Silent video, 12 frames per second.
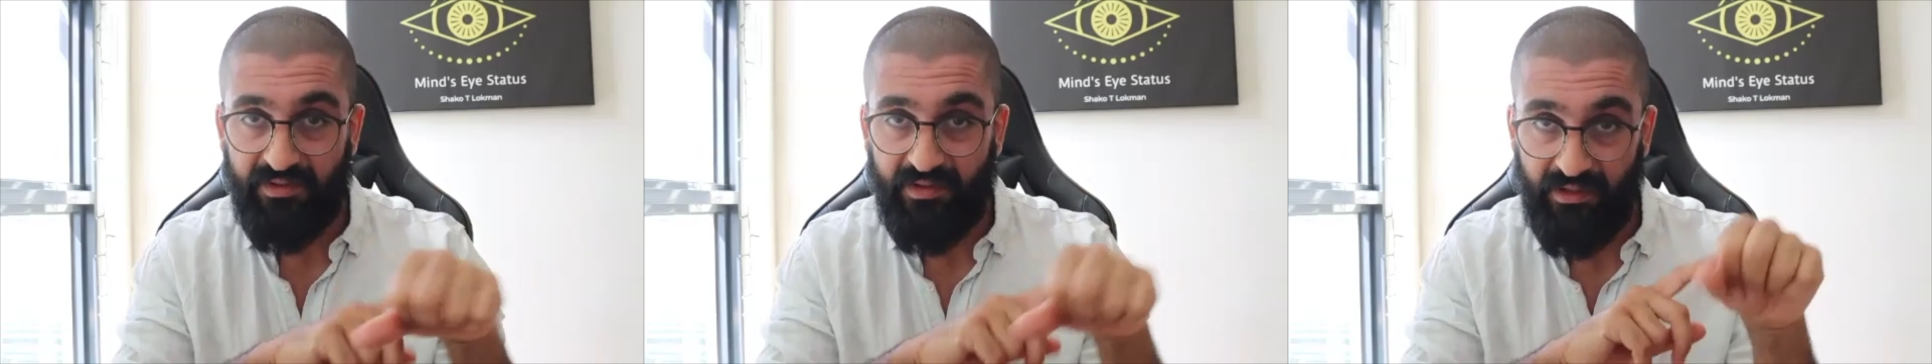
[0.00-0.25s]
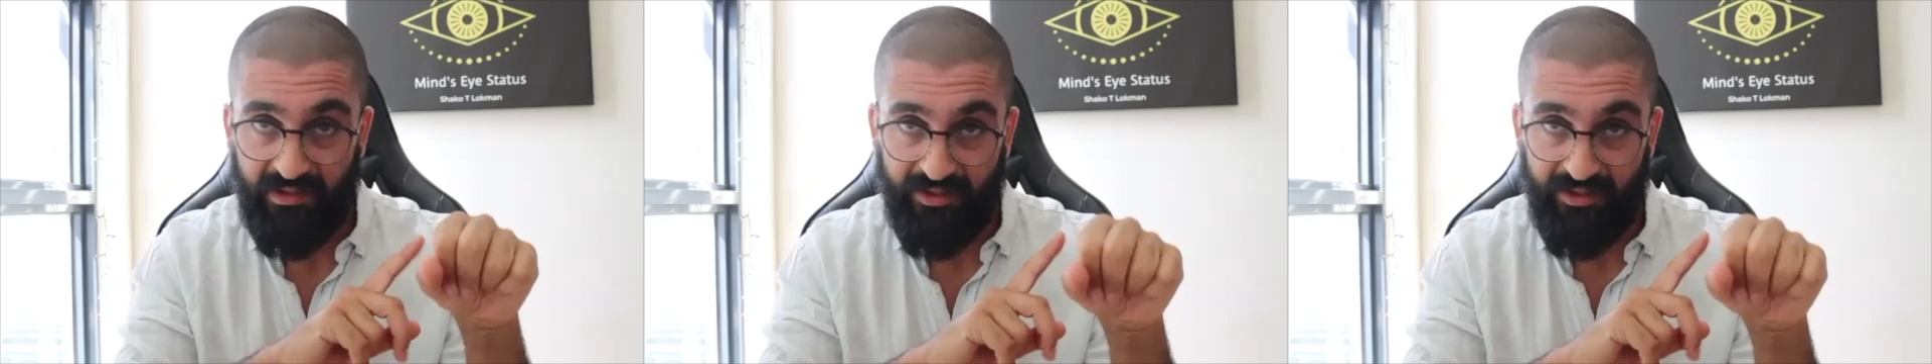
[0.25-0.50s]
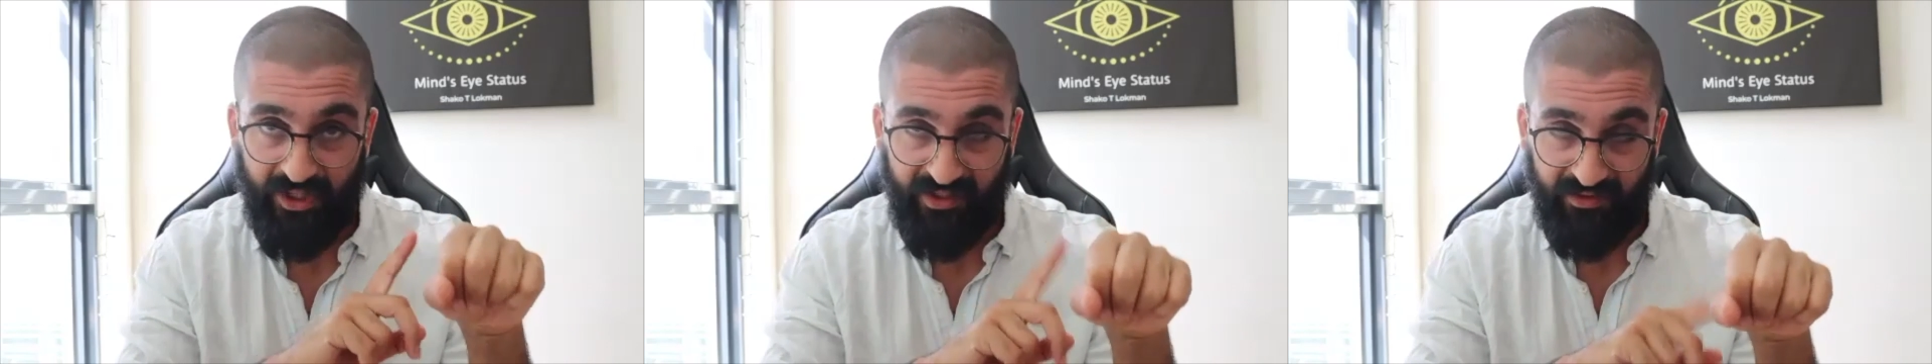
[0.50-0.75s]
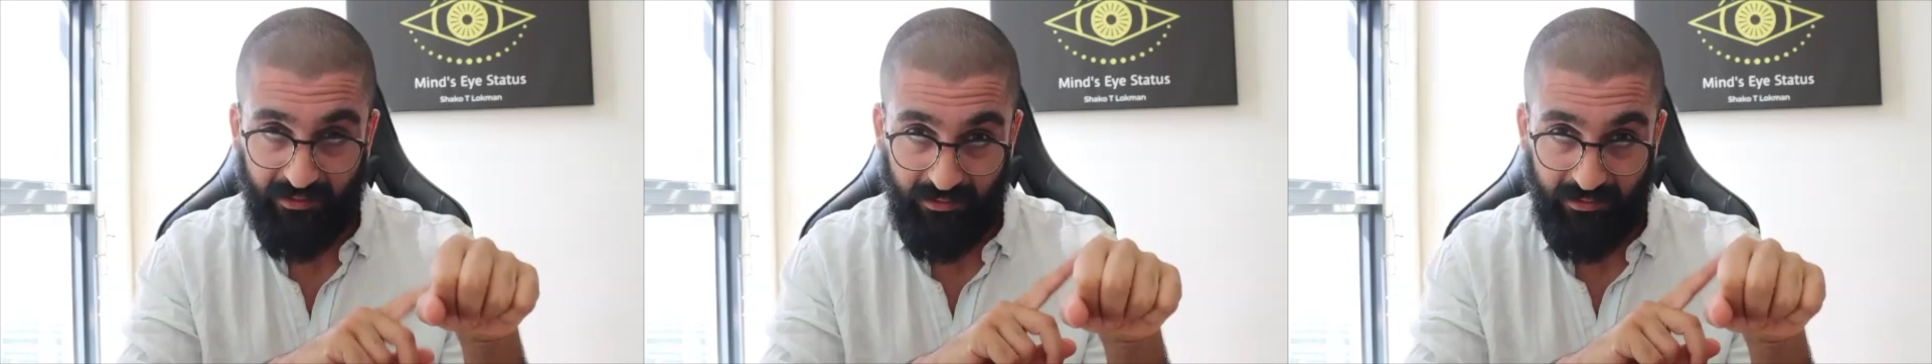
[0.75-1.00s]
check
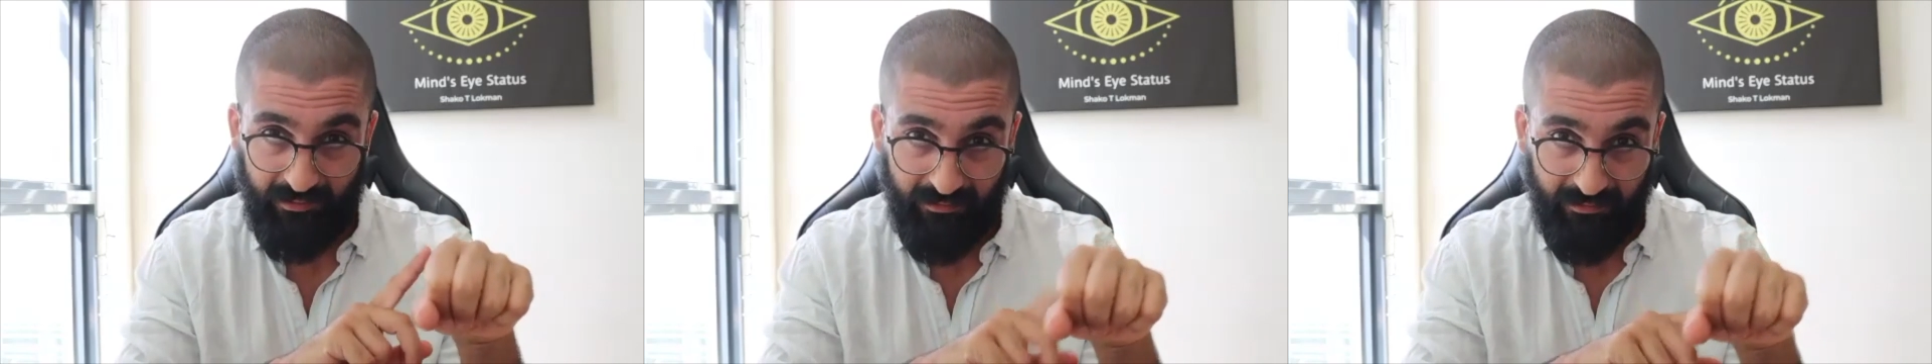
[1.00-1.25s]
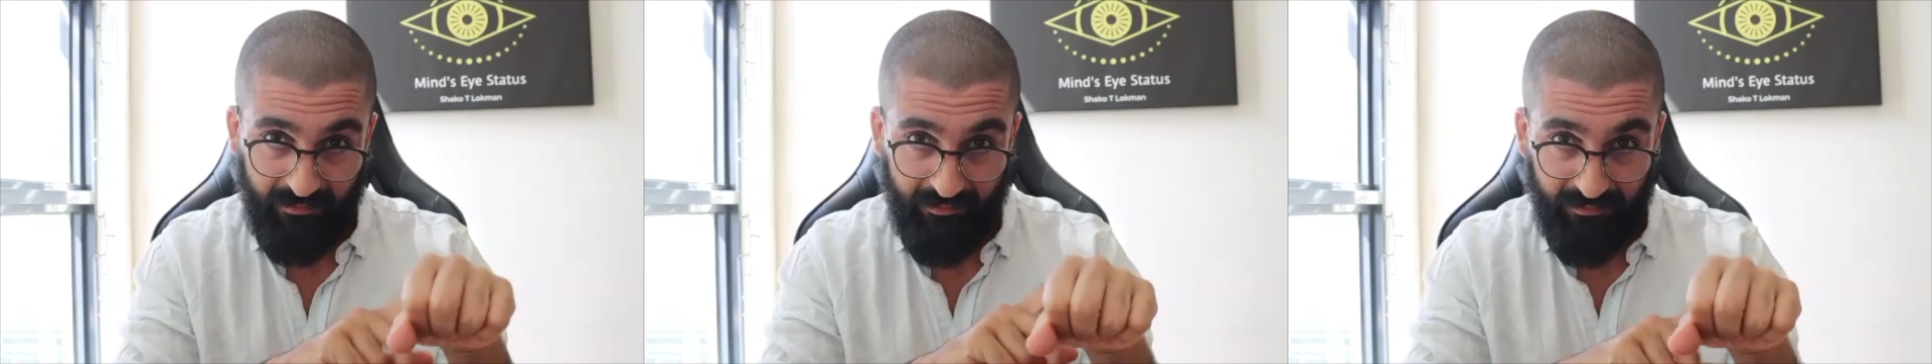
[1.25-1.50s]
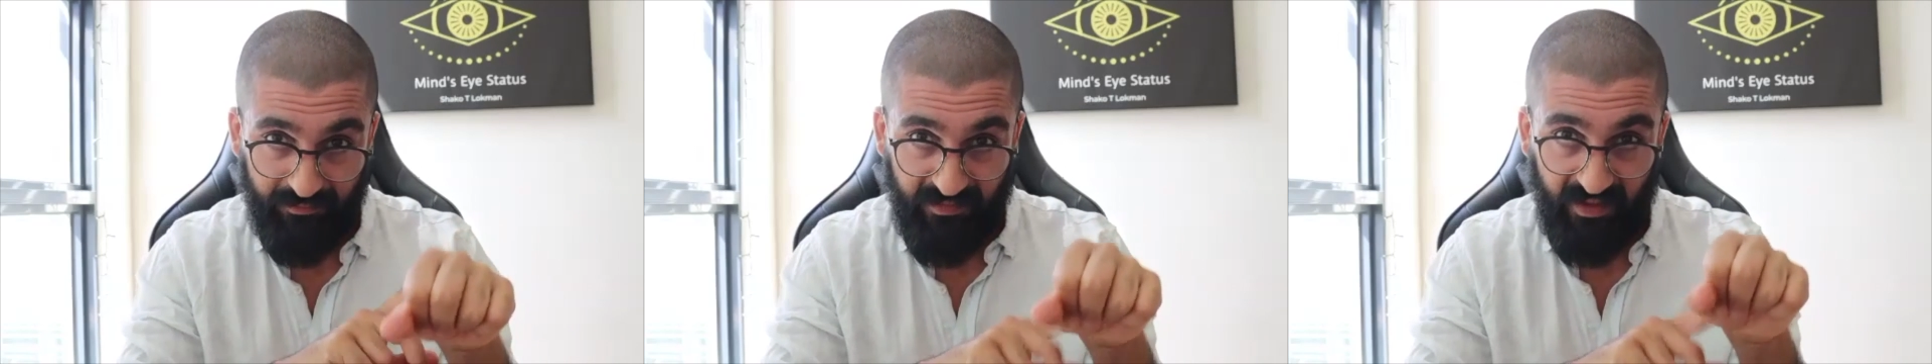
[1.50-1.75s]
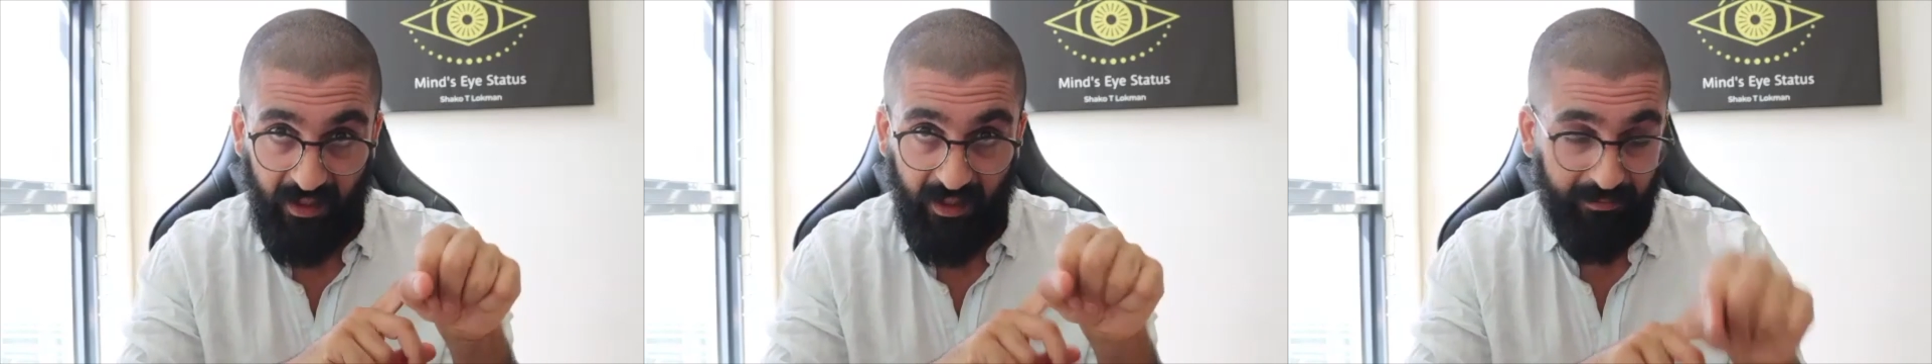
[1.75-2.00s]
the
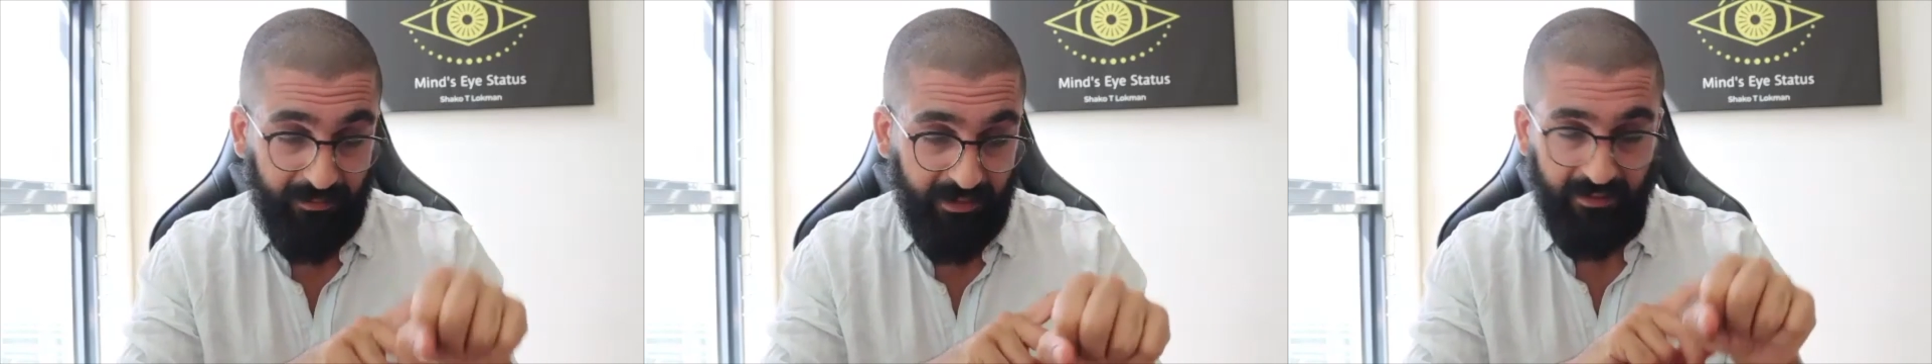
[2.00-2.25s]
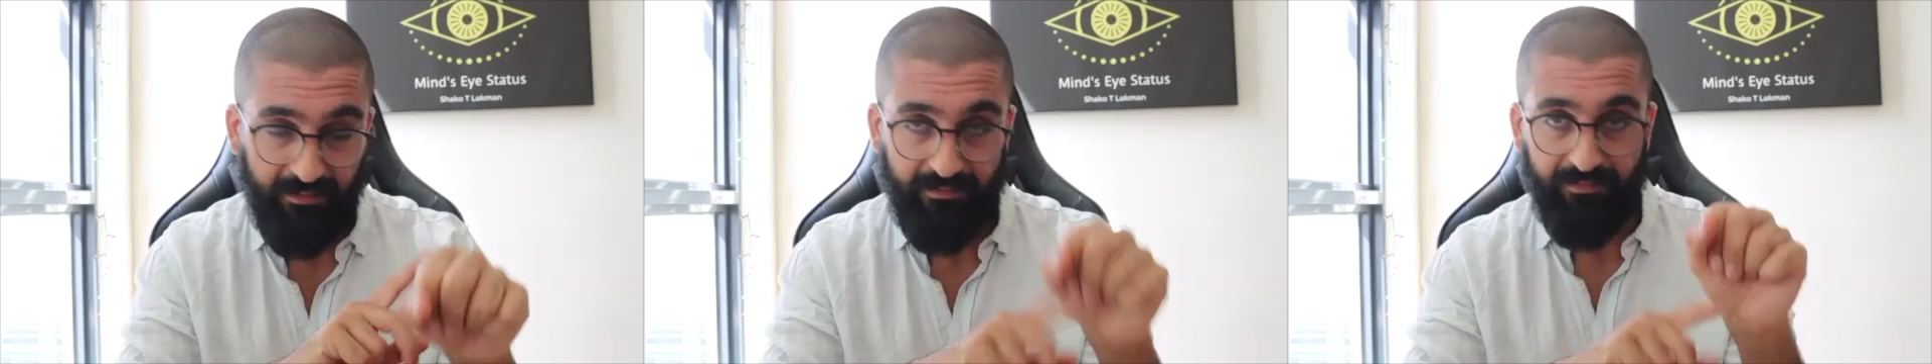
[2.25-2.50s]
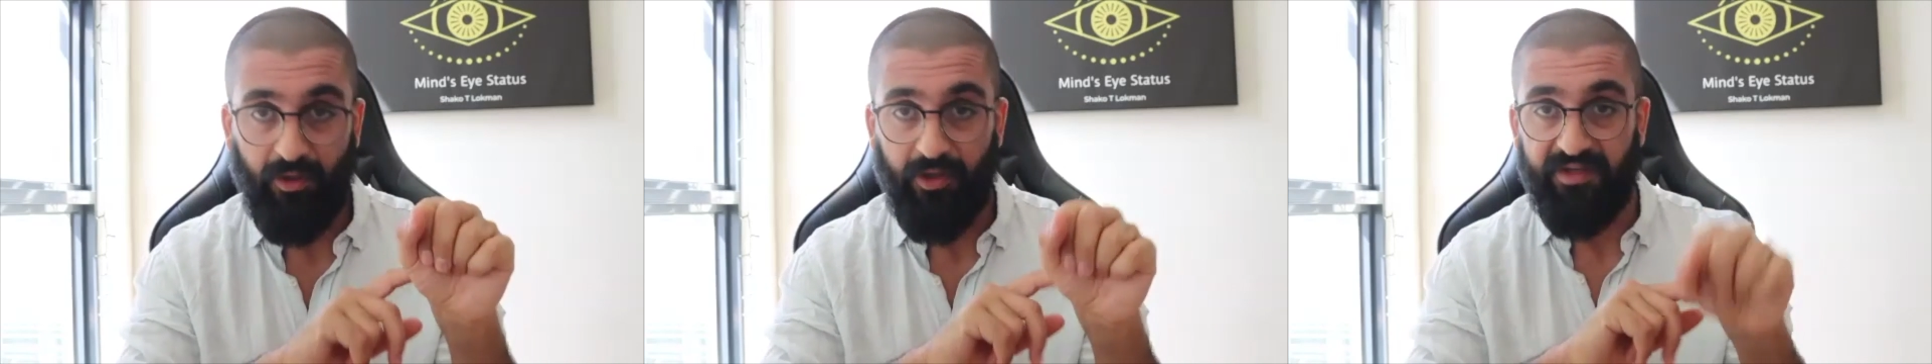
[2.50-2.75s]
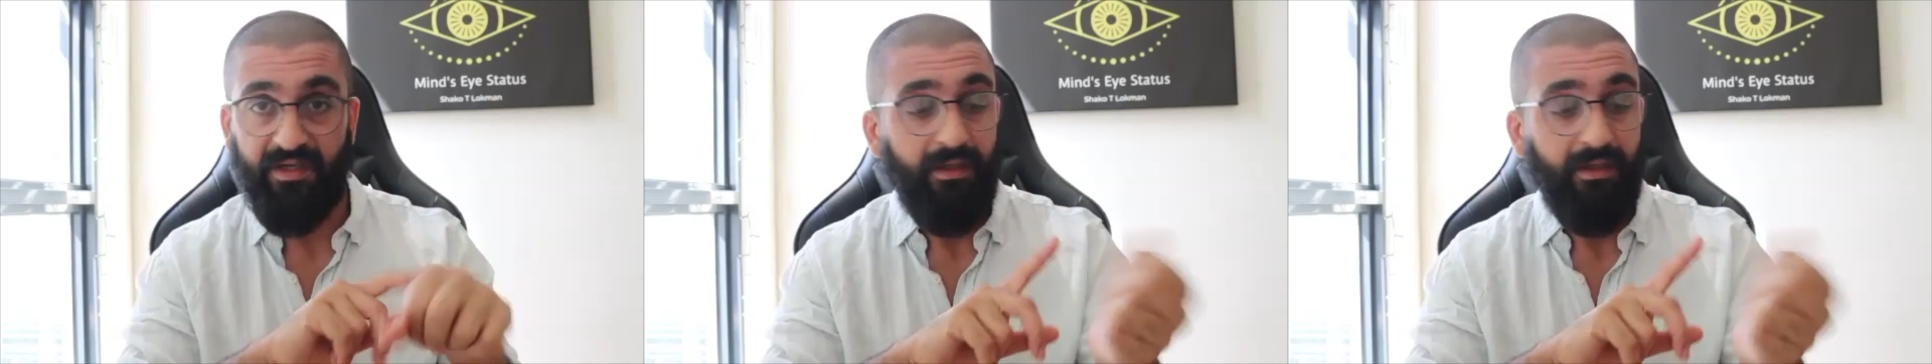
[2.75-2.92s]
heartbeat monitor,